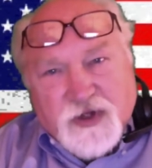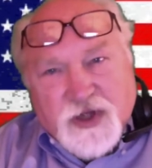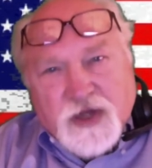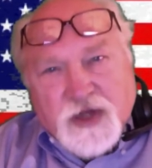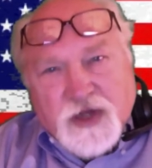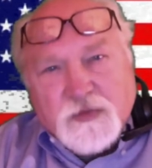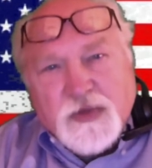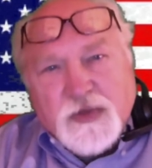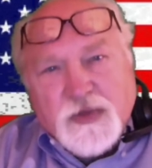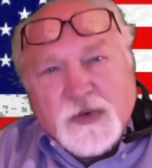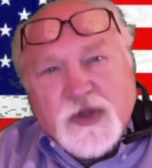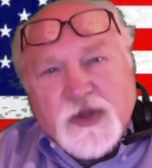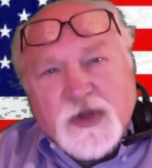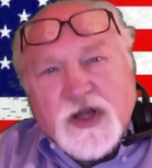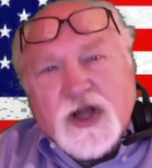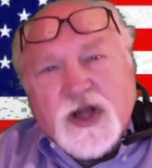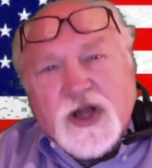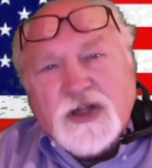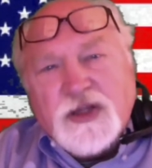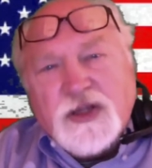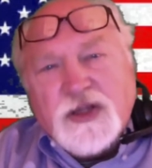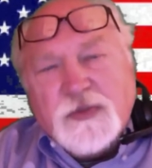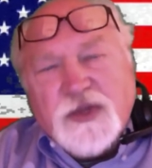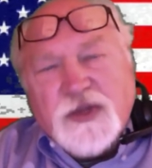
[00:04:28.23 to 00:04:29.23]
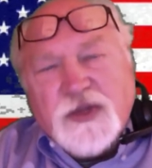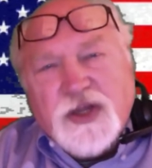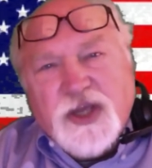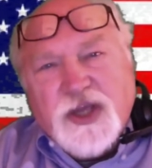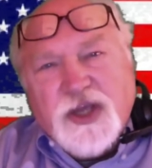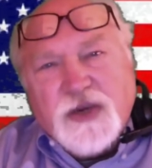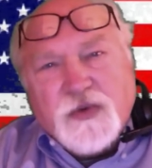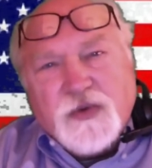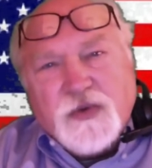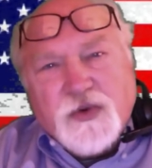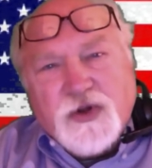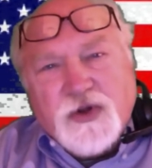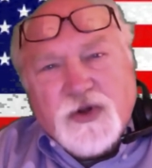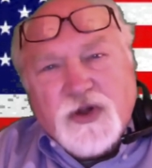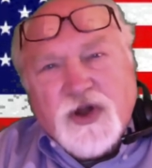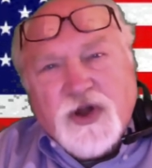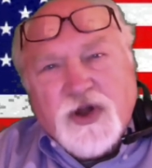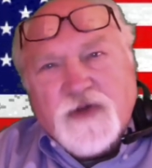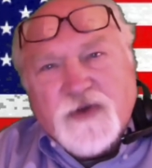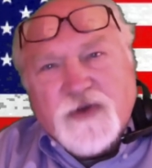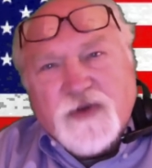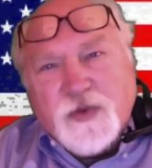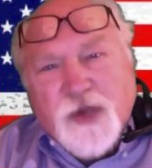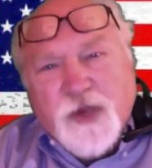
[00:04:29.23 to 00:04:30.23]
but will ultimately rule
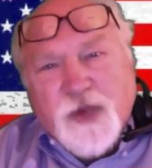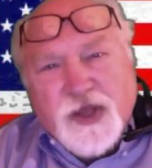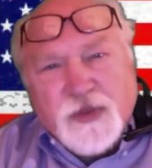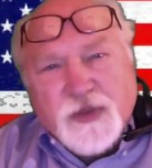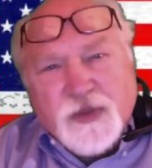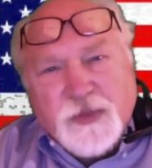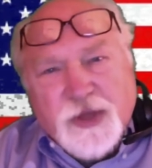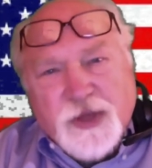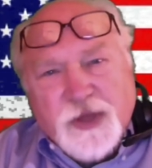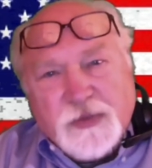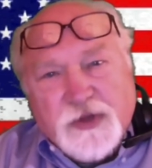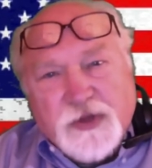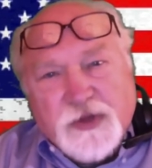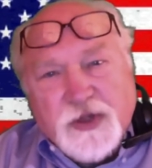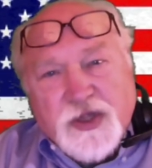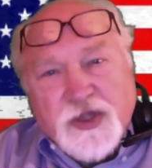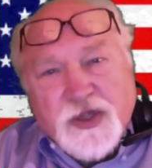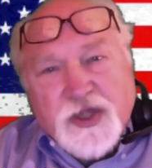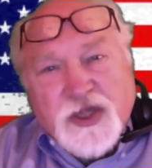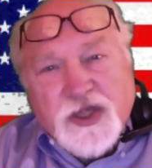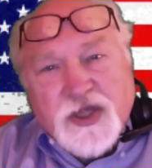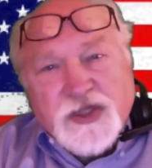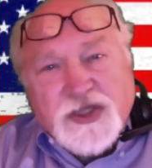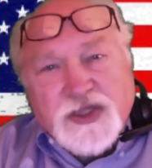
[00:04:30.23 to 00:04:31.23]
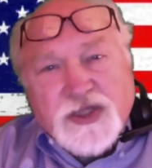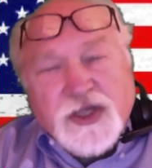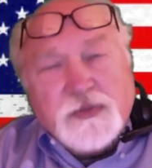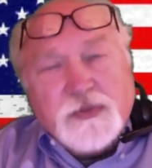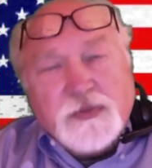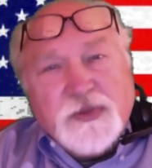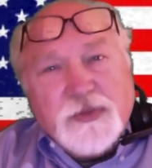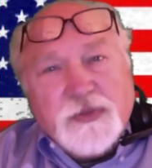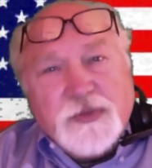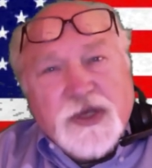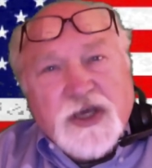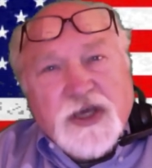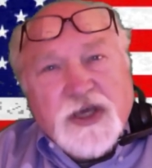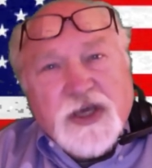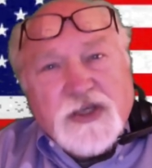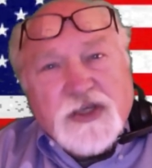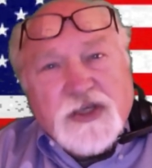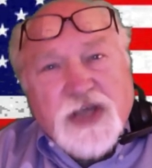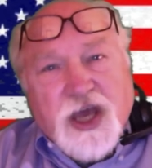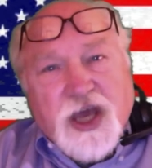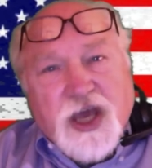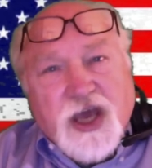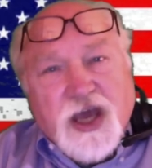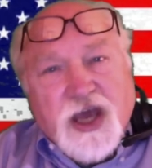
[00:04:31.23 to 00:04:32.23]
over we the people, simply
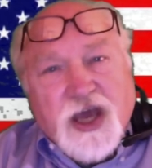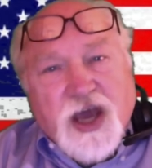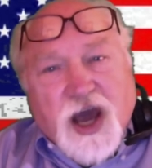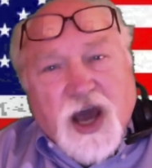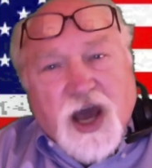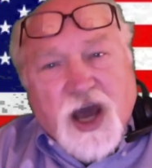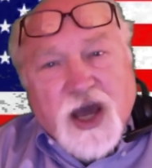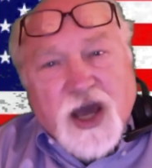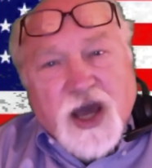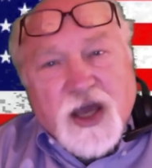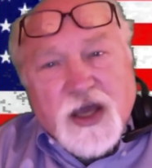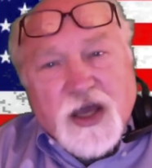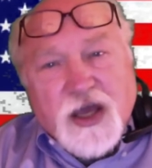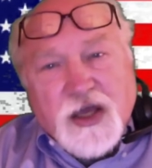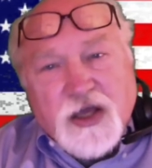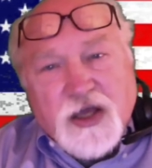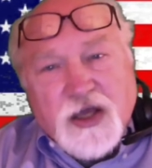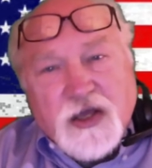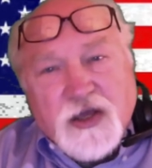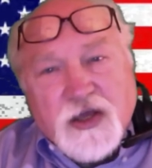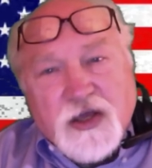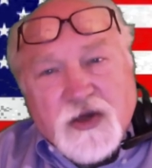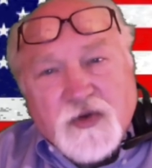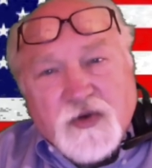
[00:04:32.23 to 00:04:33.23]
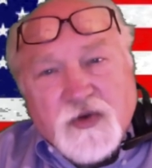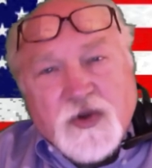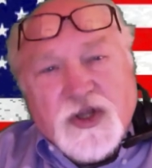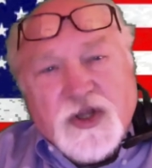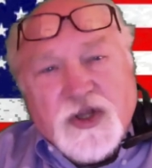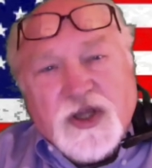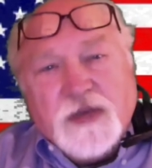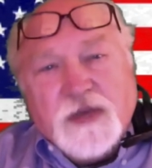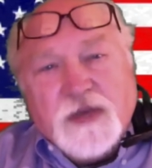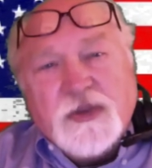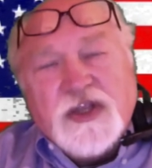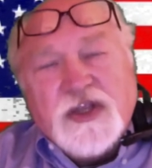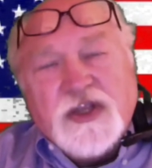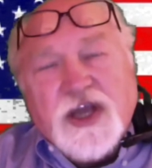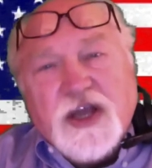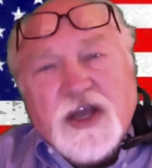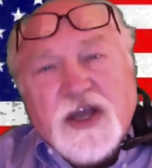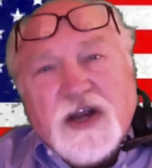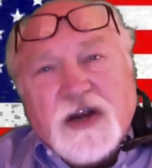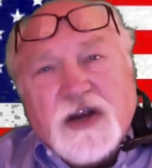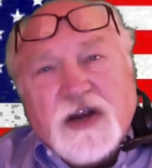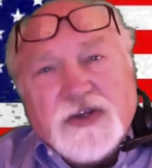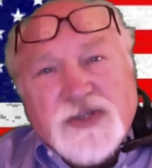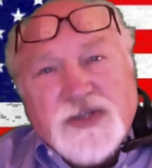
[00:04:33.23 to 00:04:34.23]
because AI will imitate
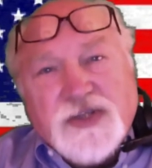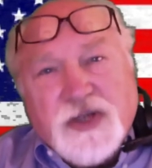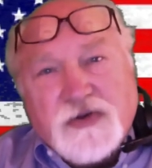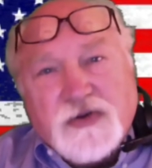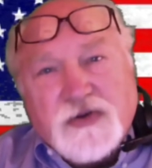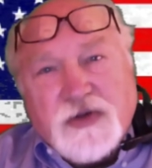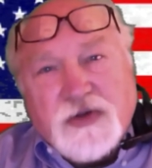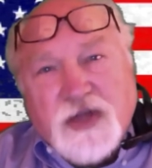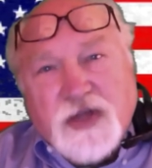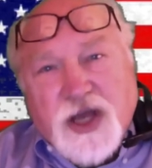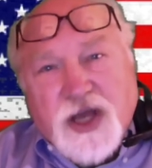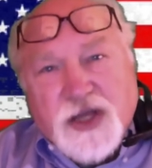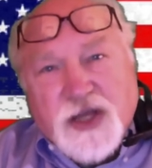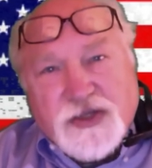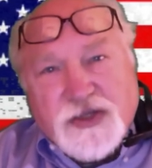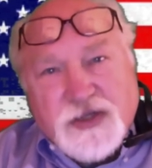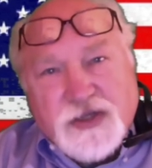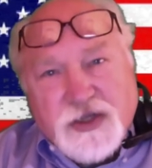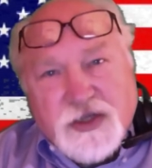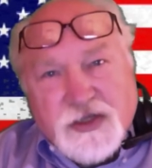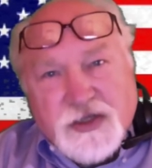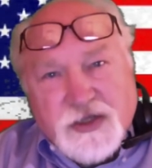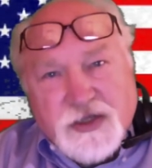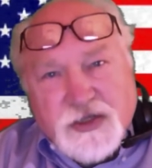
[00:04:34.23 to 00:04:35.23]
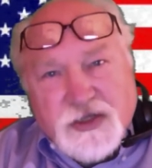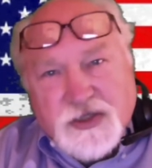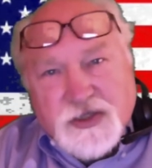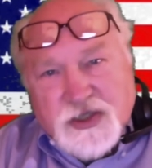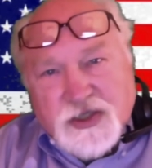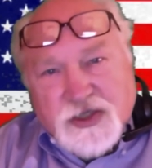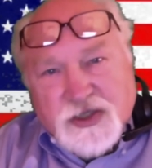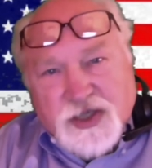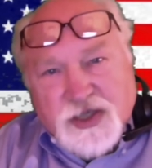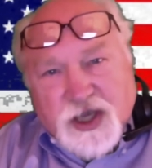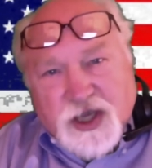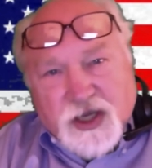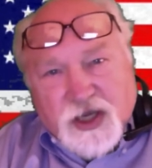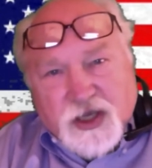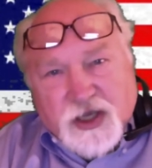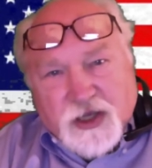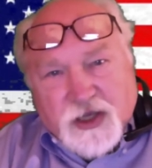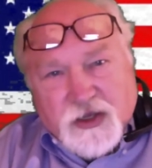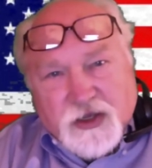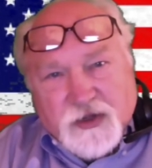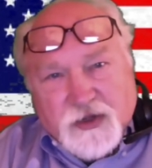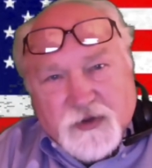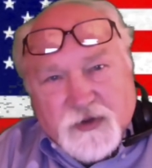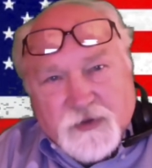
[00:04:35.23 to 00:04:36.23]
our centralized society.
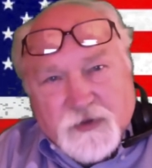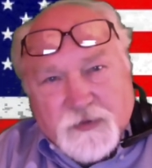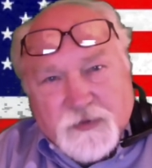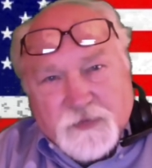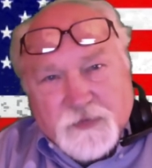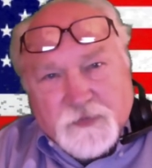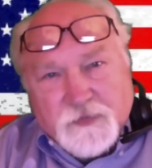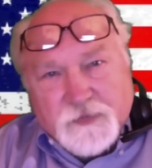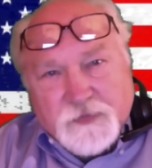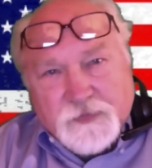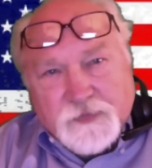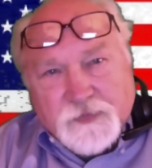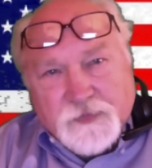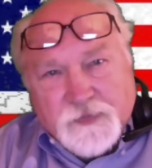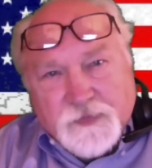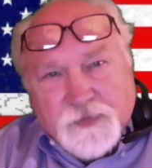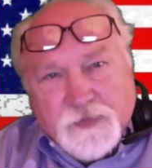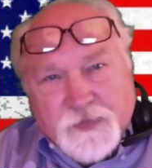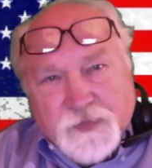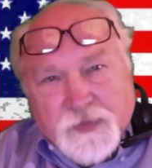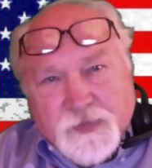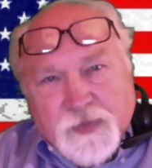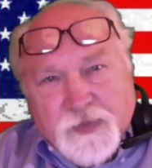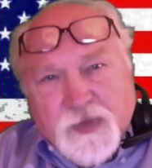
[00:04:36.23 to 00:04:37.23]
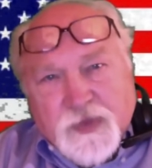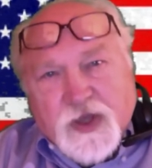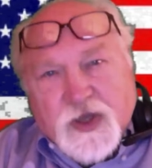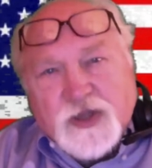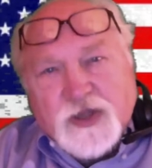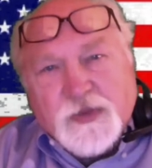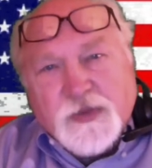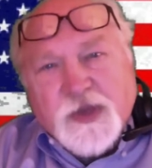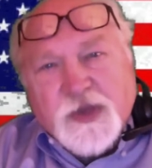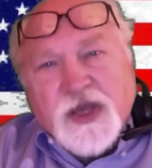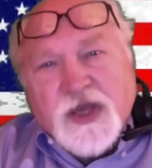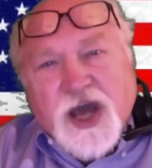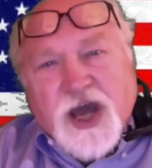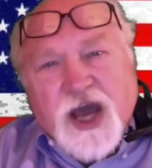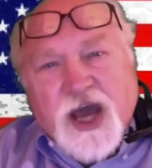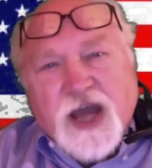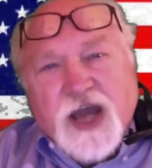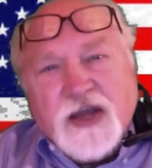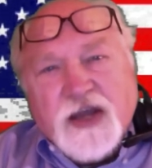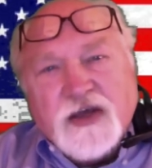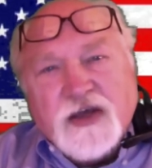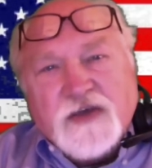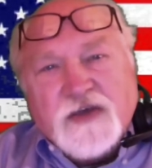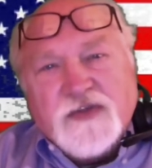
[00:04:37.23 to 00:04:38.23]
The ultimate
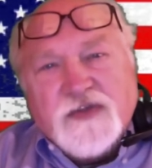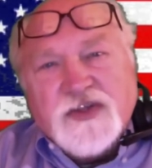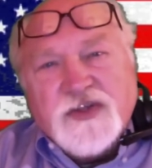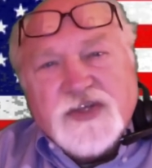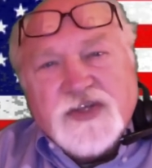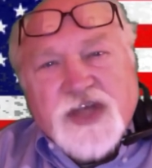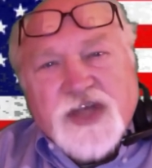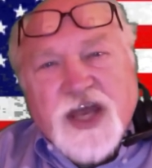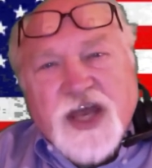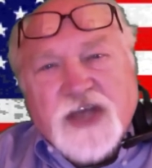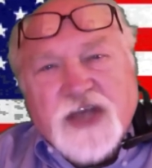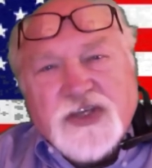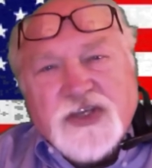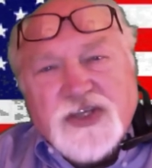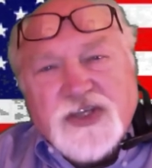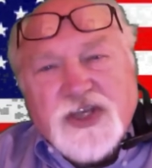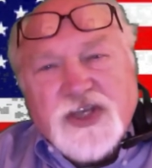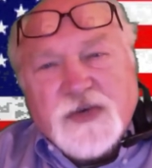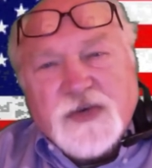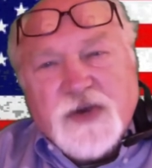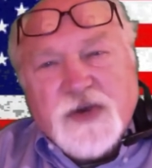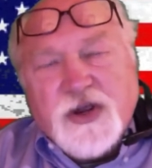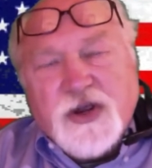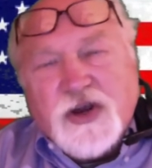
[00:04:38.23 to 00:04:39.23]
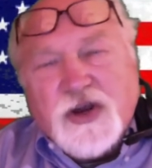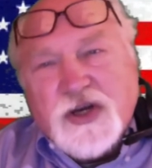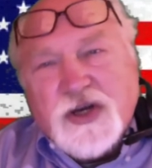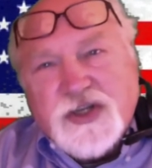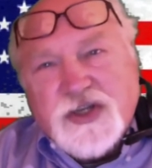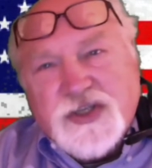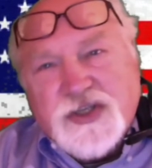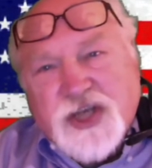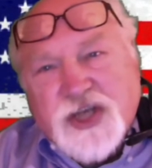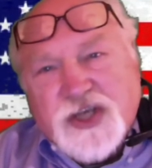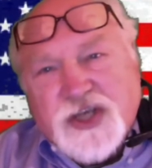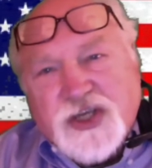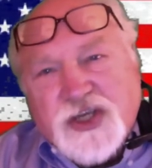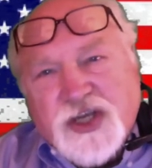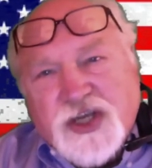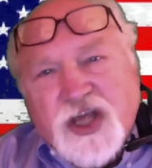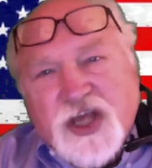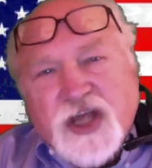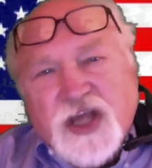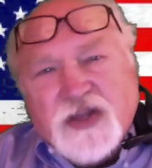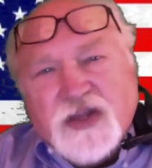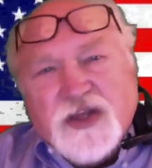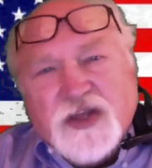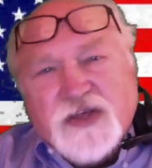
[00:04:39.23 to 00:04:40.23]
guide of this agency reorganization
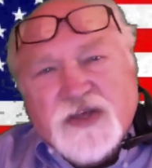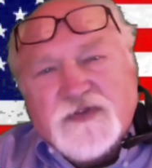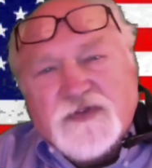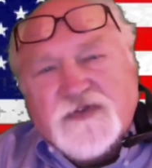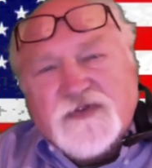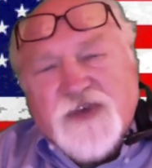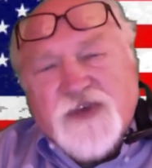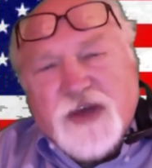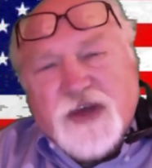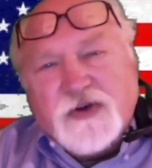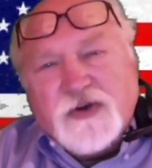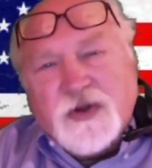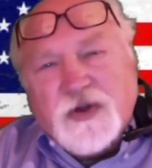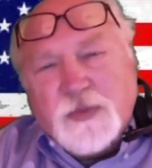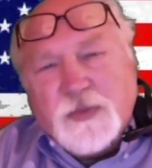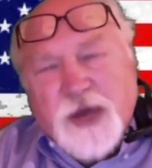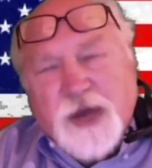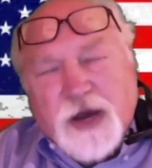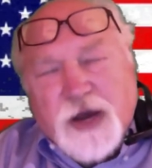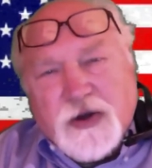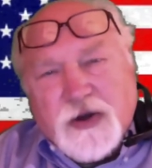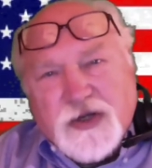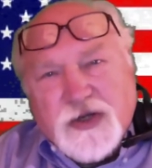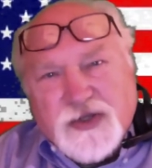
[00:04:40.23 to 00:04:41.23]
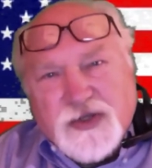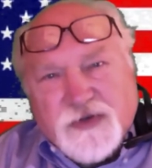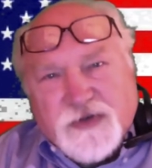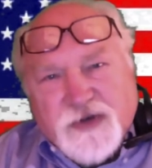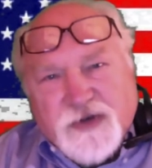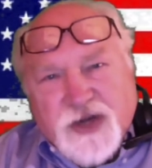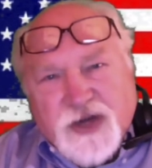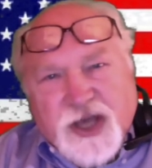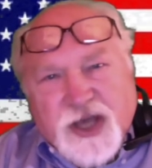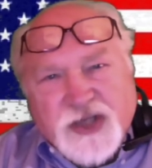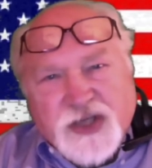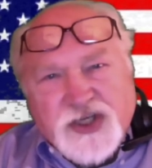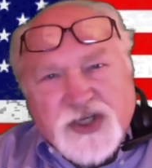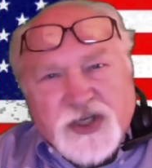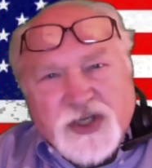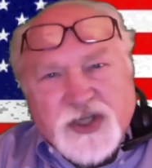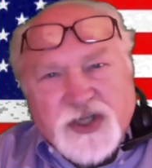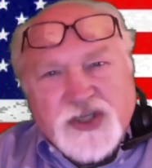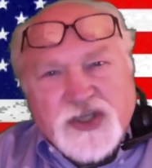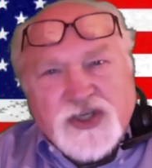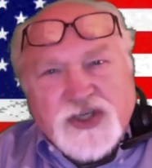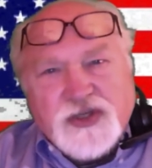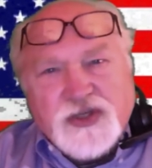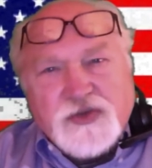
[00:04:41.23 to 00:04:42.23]
leaves federal powers over national
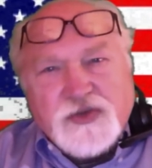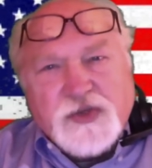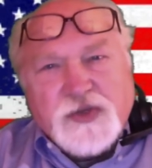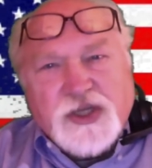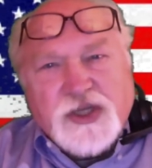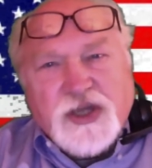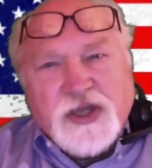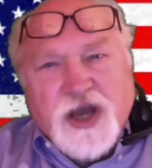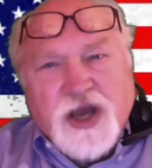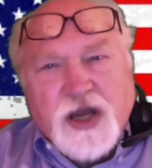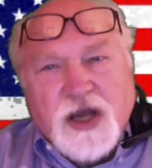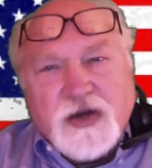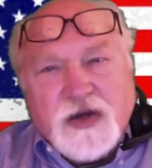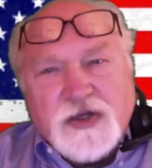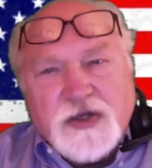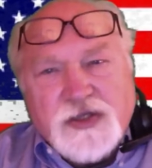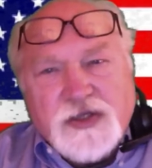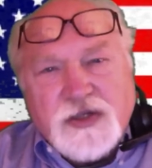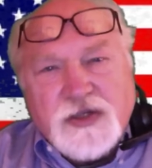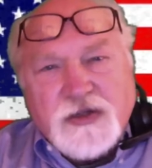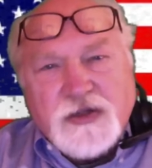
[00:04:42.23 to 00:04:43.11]
issues with the Congress